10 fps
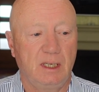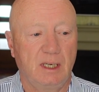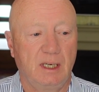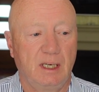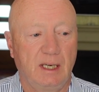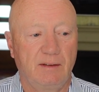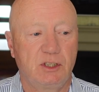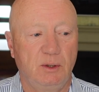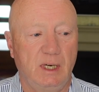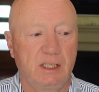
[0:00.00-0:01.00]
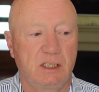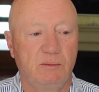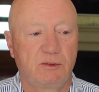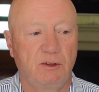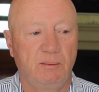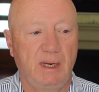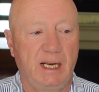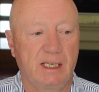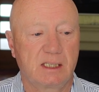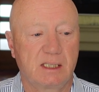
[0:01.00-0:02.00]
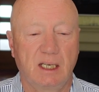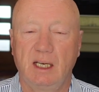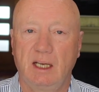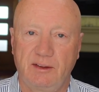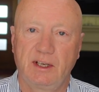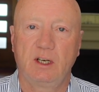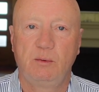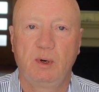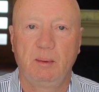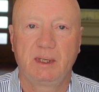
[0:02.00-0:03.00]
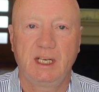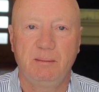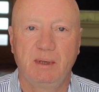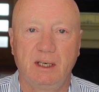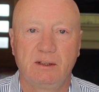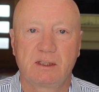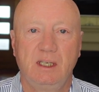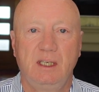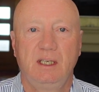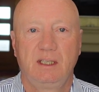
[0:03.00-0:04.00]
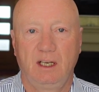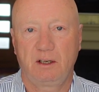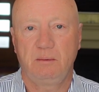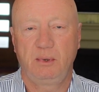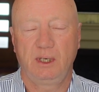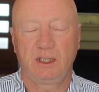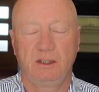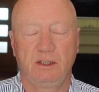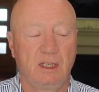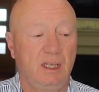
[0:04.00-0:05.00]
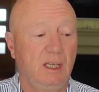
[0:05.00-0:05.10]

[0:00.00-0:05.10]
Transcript: other two items from Next, I think I'll probably keep those. They're looking pretty good.